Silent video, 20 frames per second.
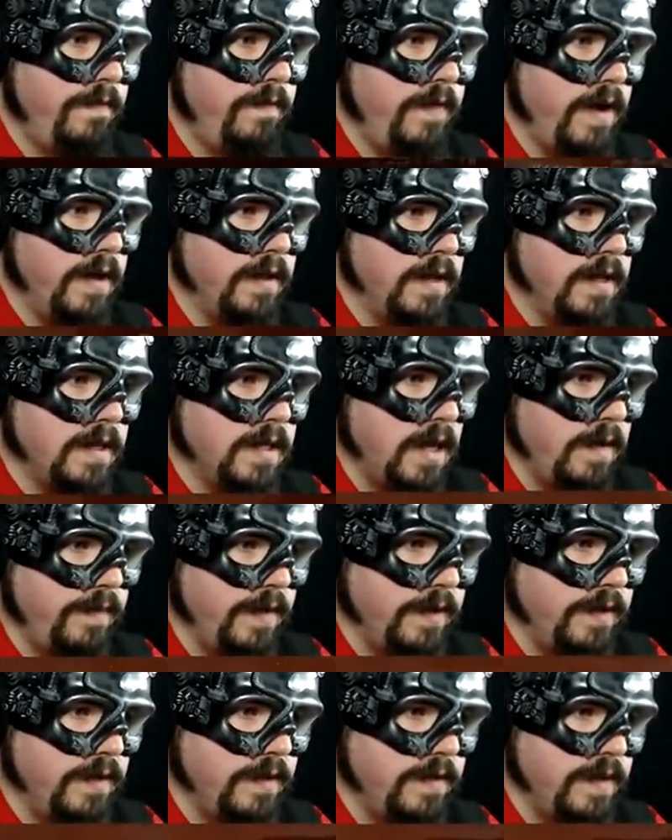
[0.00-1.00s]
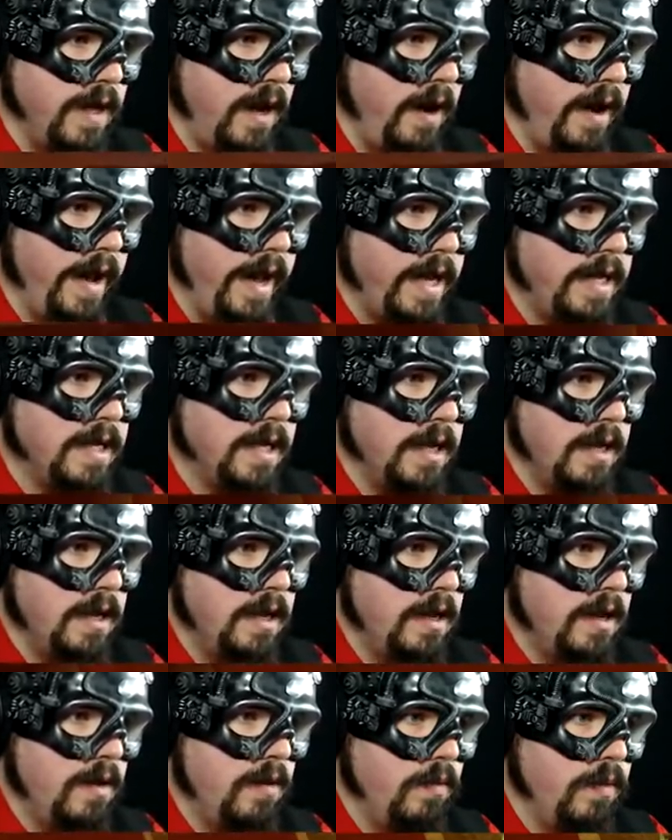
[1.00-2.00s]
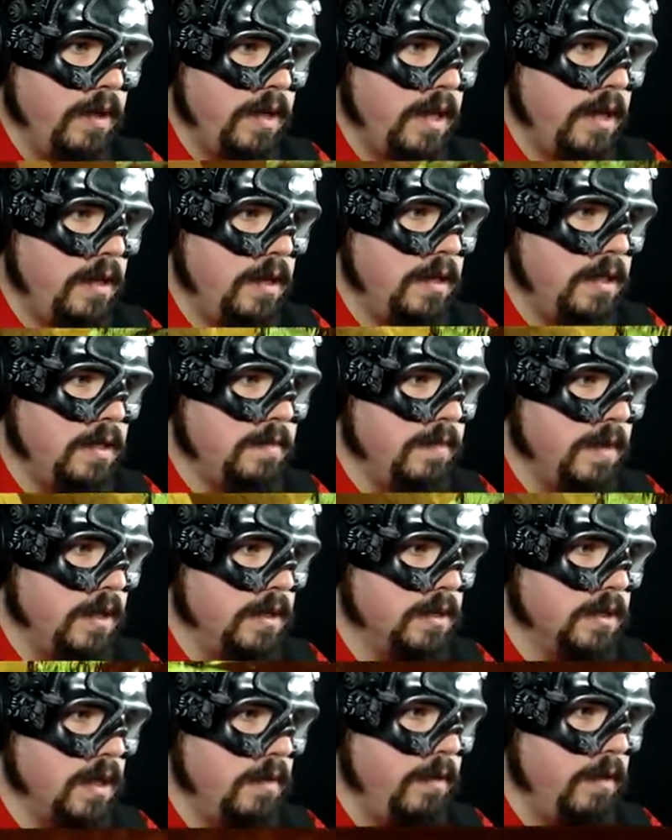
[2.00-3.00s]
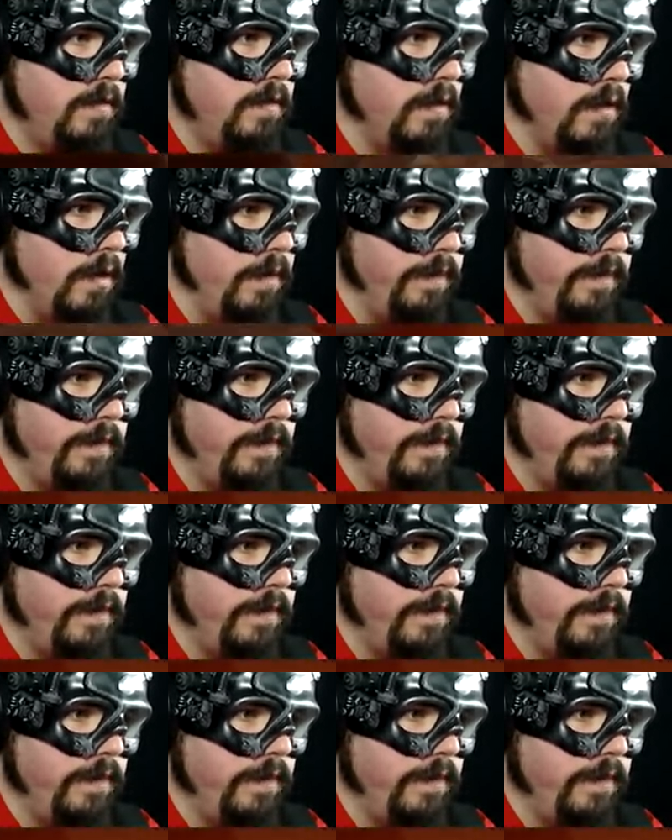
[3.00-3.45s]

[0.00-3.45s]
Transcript: fucked this up and died, where the hell are these marks coming from?